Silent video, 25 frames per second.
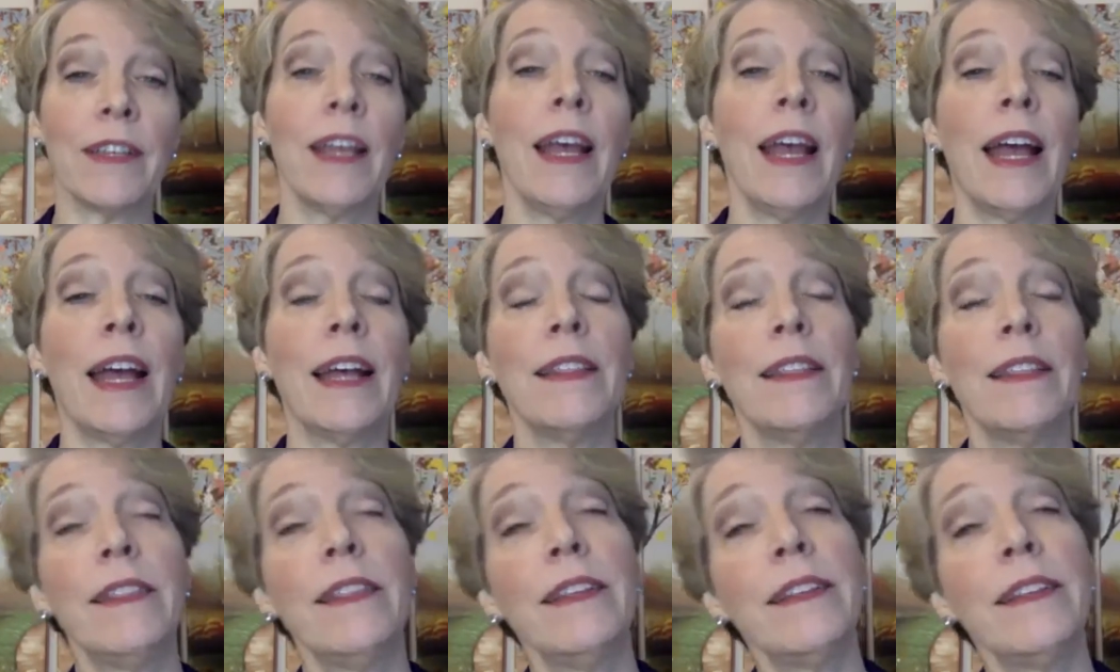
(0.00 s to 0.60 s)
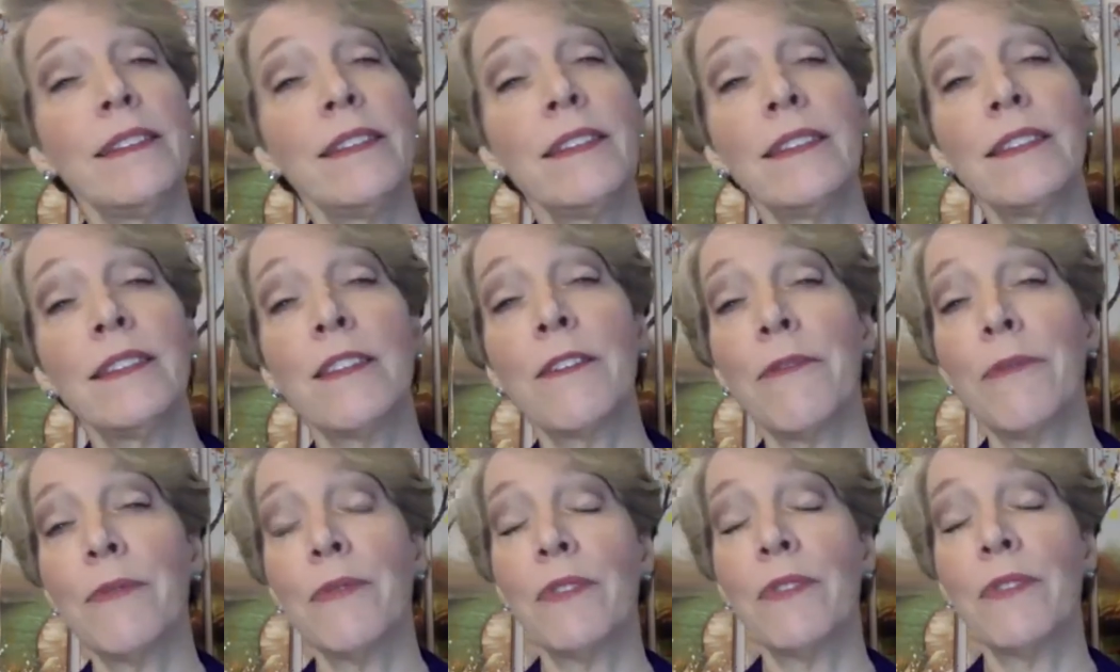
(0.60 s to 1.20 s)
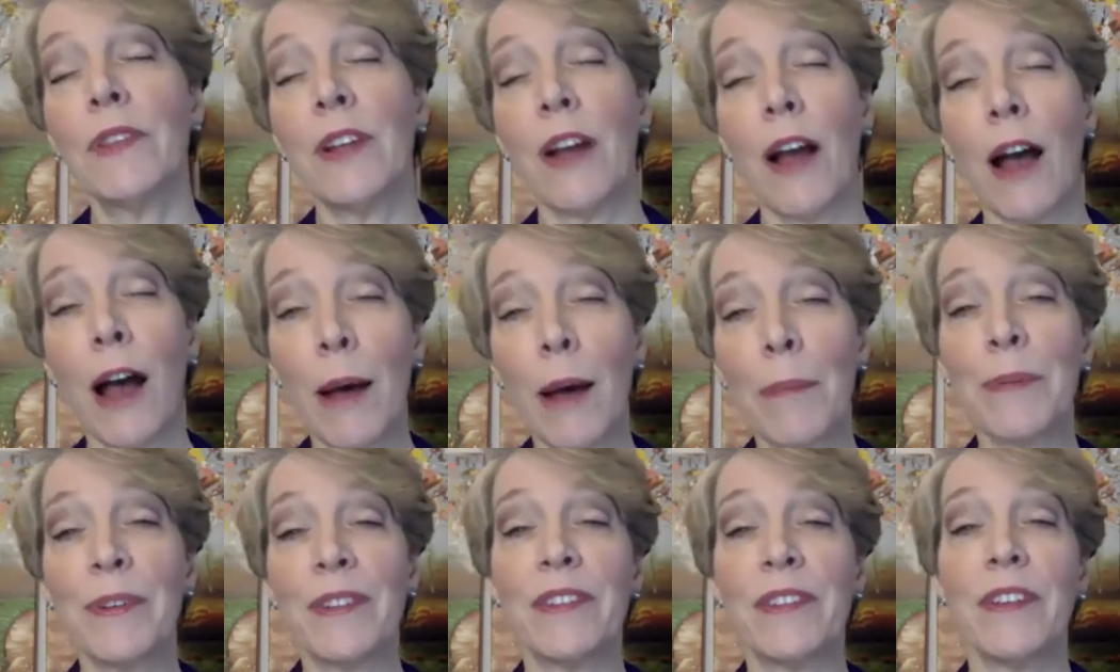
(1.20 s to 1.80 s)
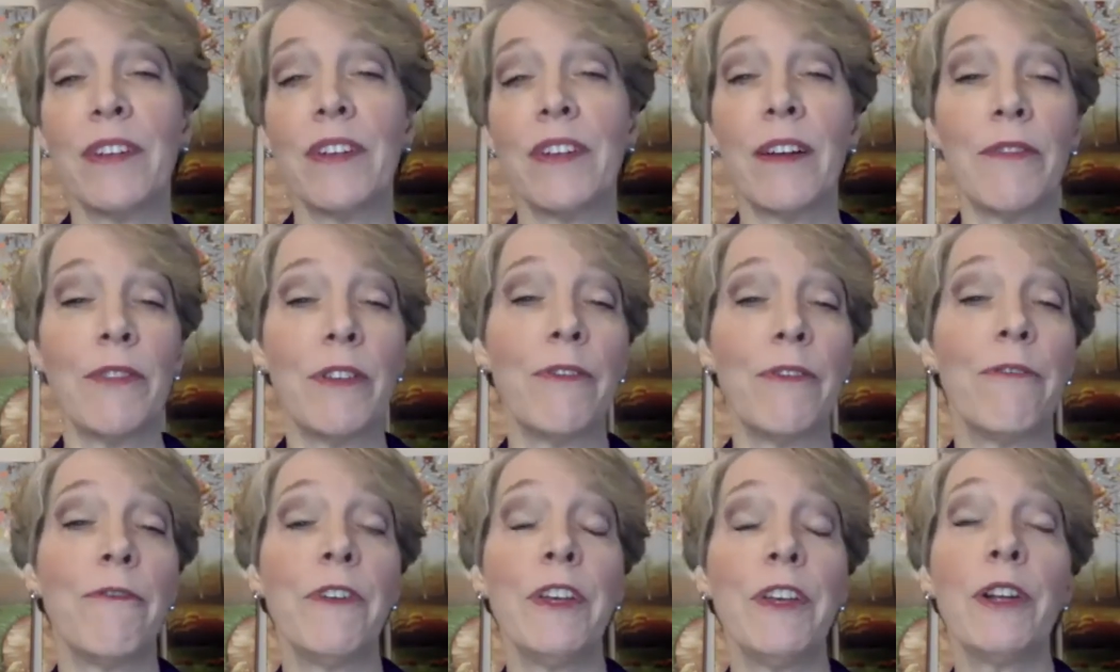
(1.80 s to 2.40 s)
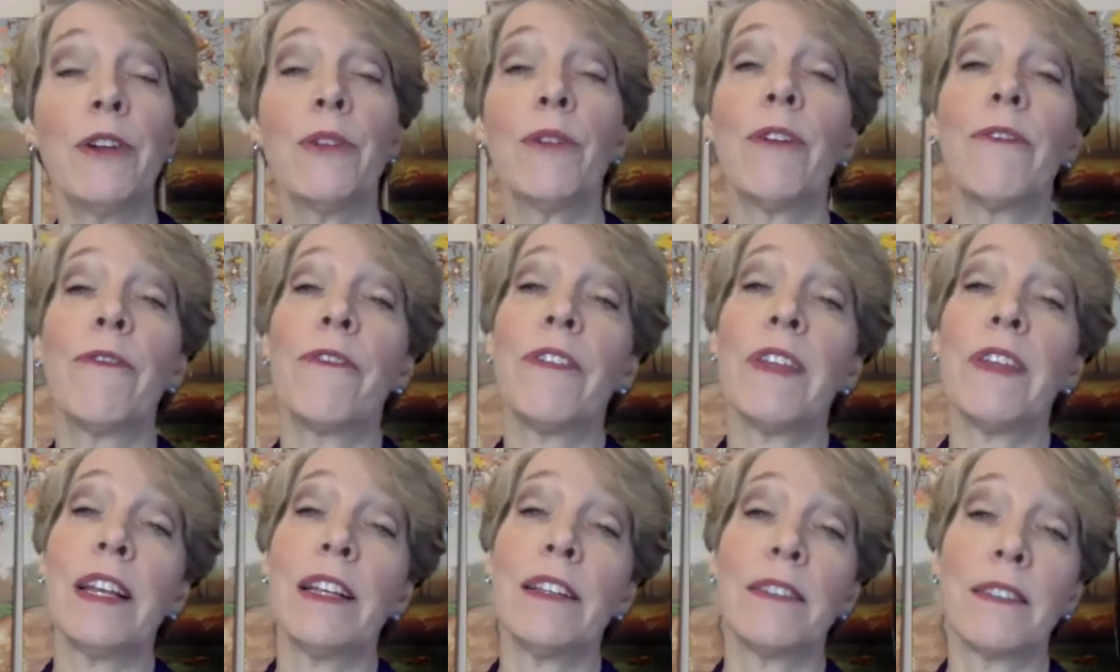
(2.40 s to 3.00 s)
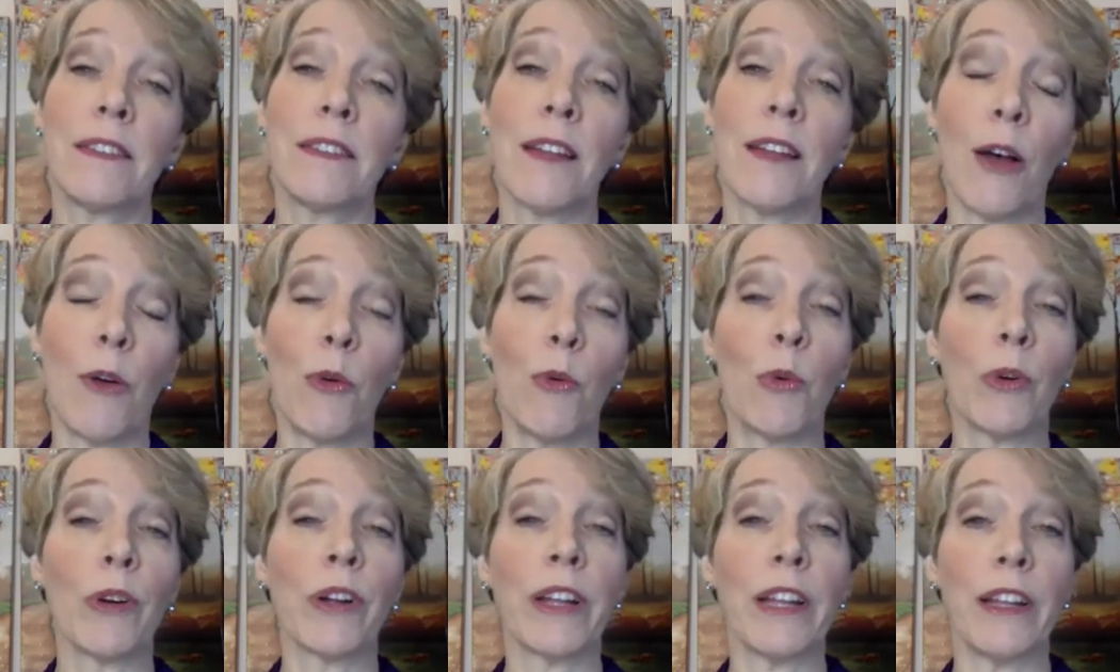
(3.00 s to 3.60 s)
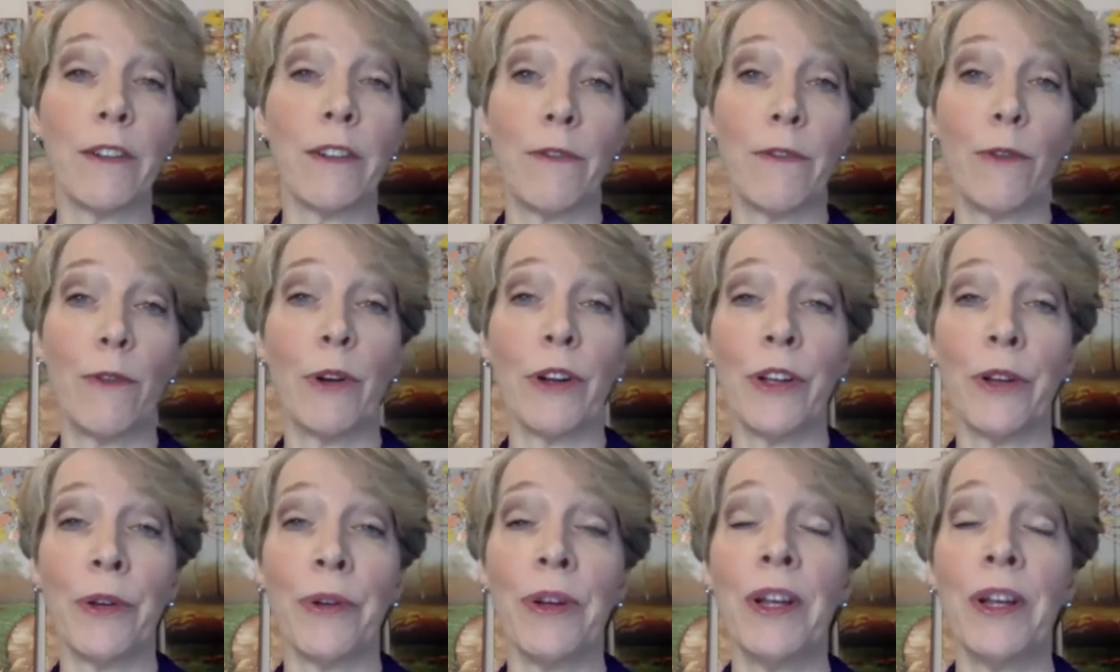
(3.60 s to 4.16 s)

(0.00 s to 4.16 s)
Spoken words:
And this is the opposite of the fear of things not working for you.